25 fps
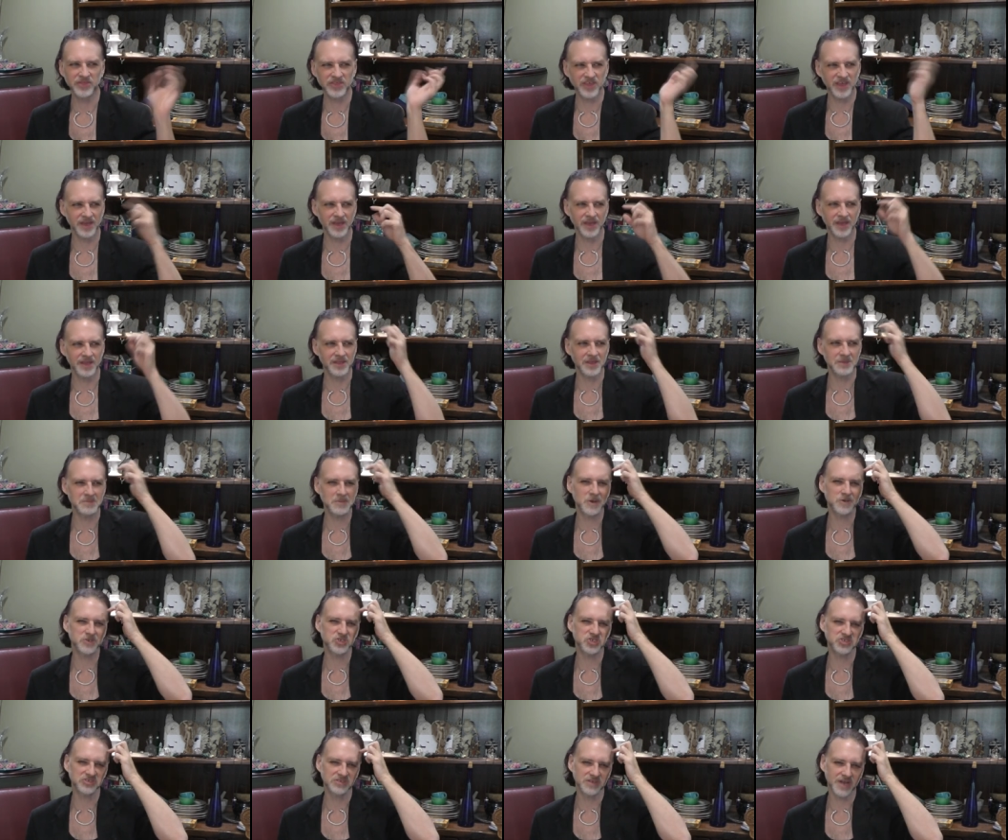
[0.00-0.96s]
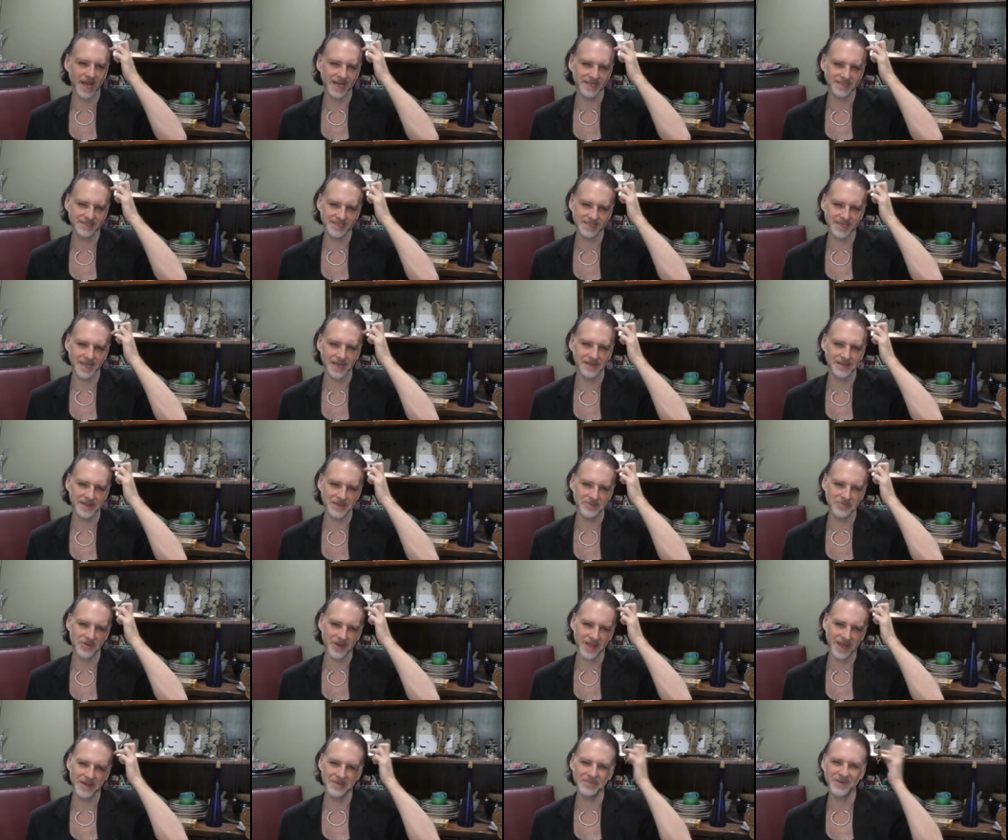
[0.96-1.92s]
Thinking the emotional guidance scale,
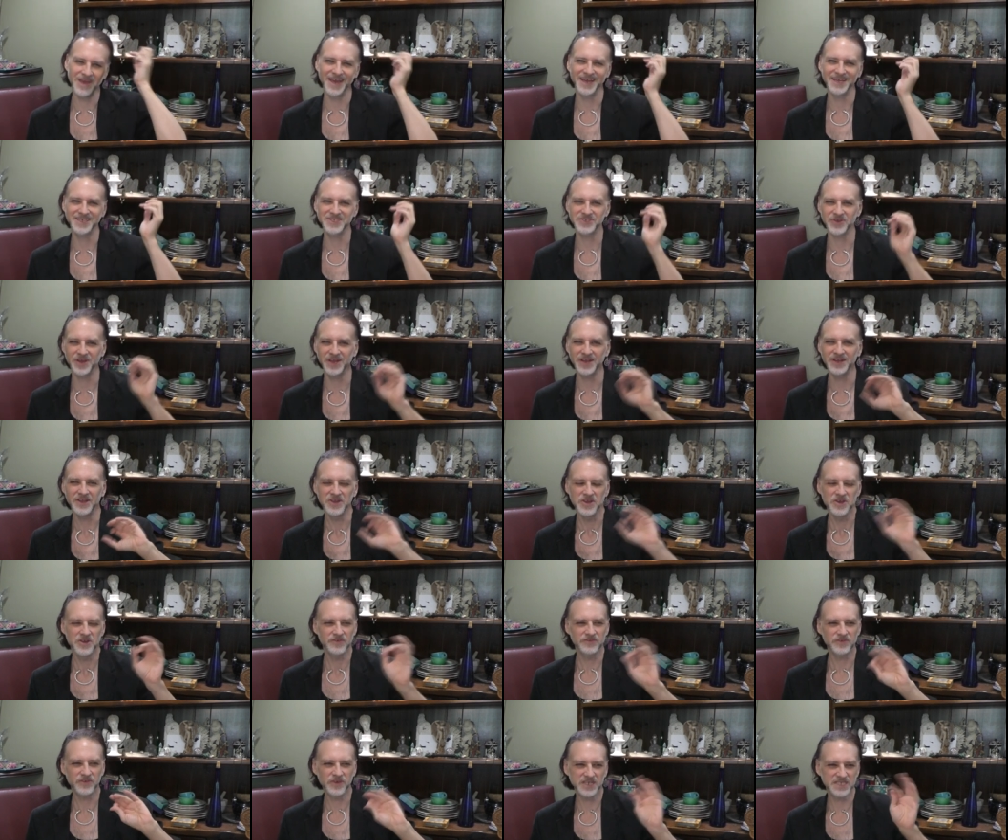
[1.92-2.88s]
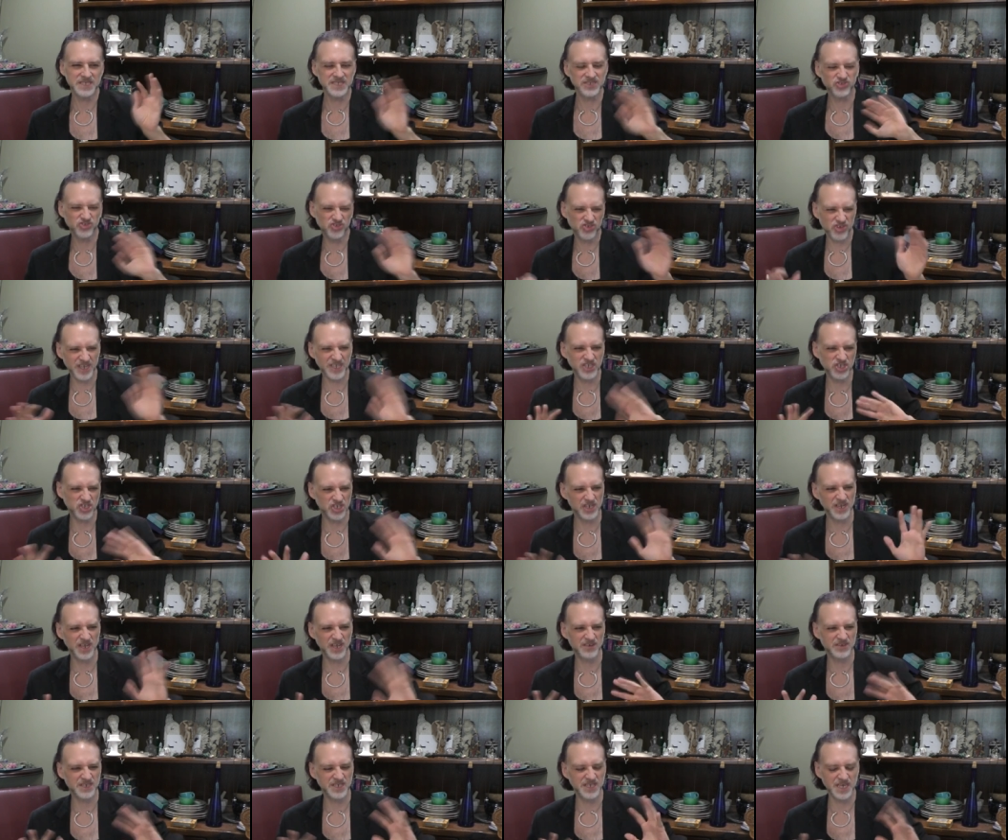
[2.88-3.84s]
Abraham Hicks, right? Frustration,
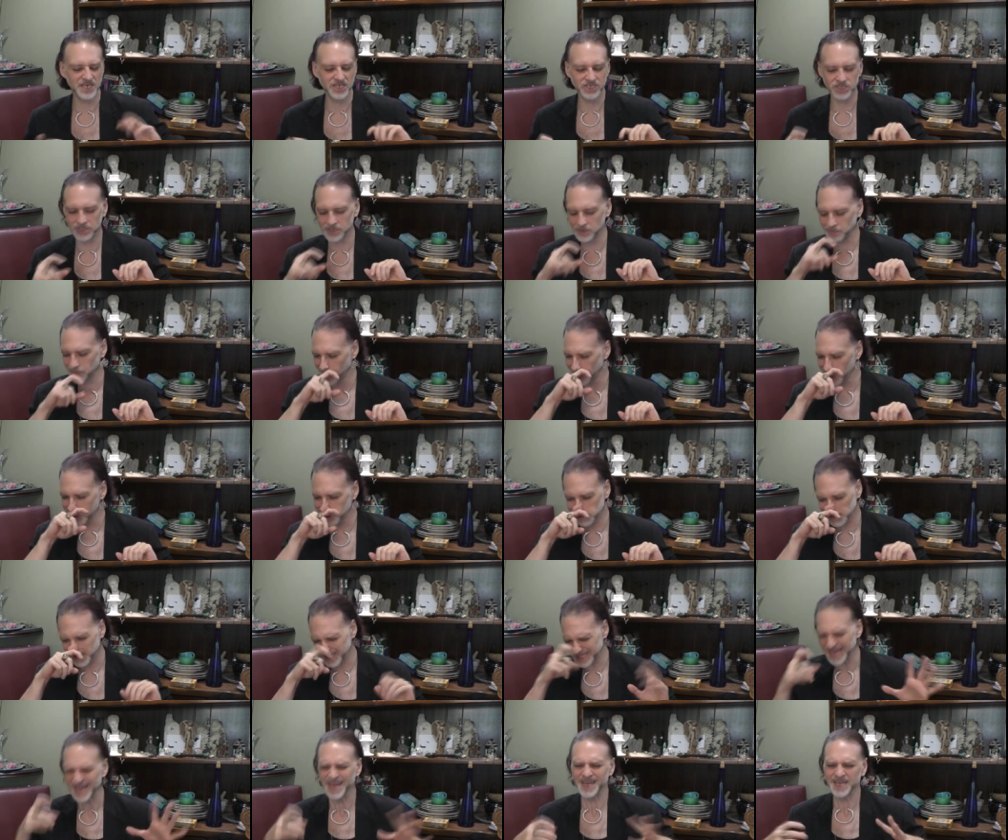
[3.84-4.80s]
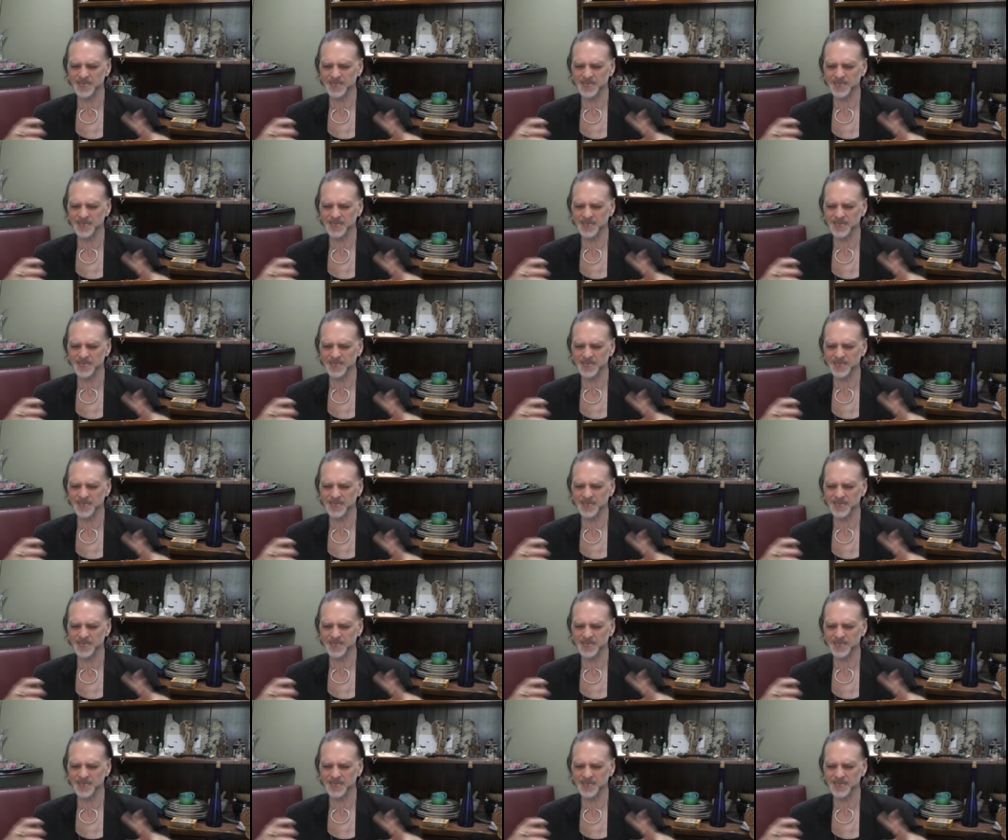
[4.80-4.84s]
irritation, impatience,